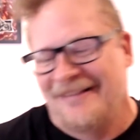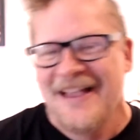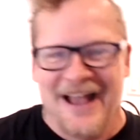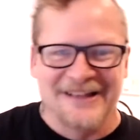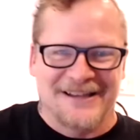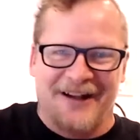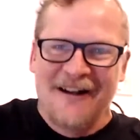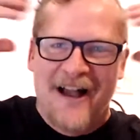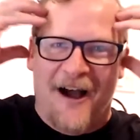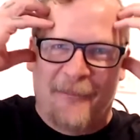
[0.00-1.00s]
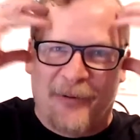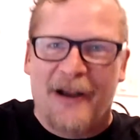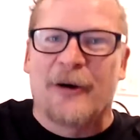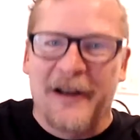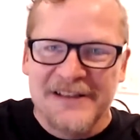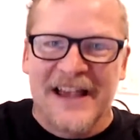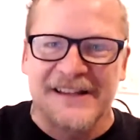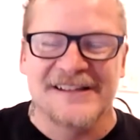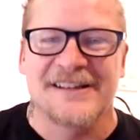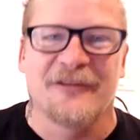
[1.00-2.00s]
That's how our priorities
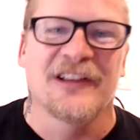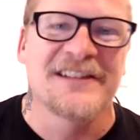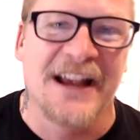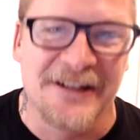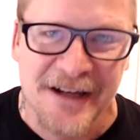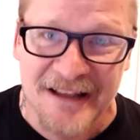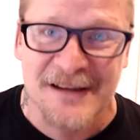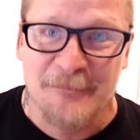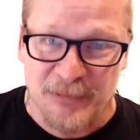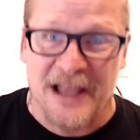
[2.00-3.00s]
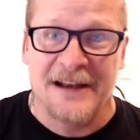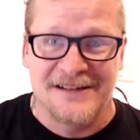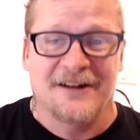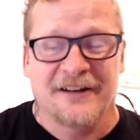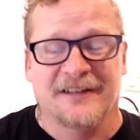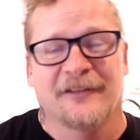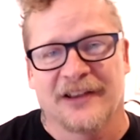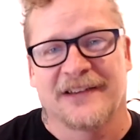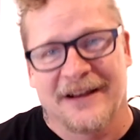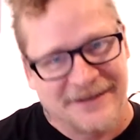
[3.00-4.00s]
as a civilization, as a planetary
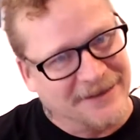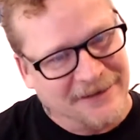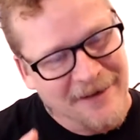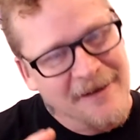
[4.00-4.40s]
civilization,